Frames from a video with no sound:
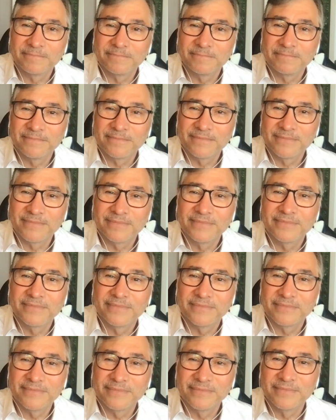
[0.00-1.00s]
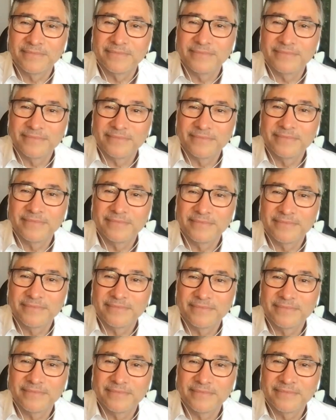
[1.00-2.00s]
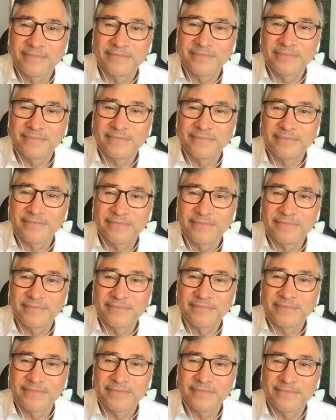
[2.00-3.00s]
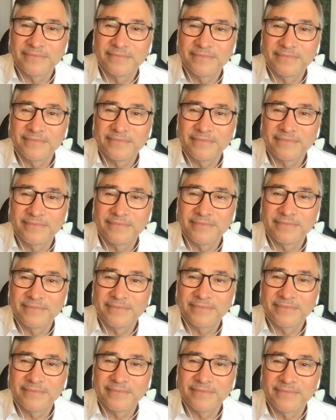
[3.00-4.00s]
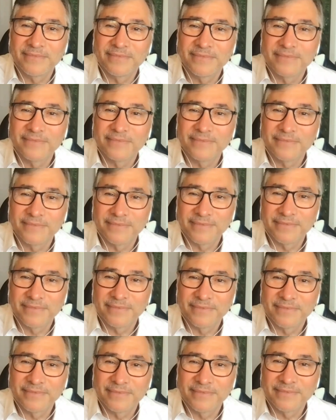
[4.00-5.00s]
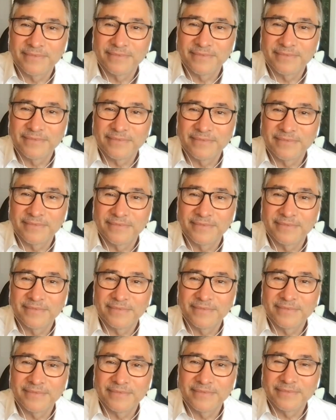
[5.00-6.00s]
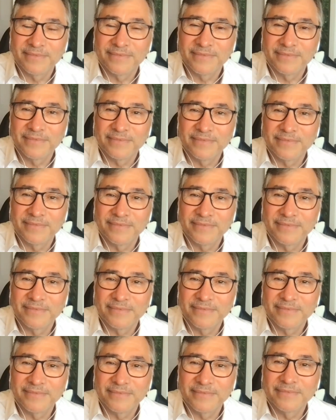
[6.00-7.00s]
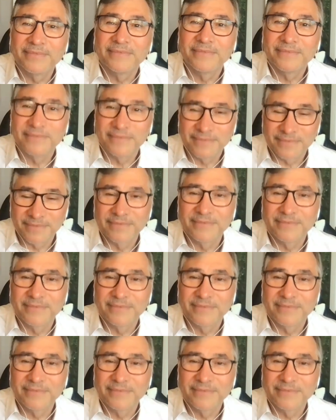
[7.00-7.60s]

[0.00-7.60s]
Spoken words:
(not speaking)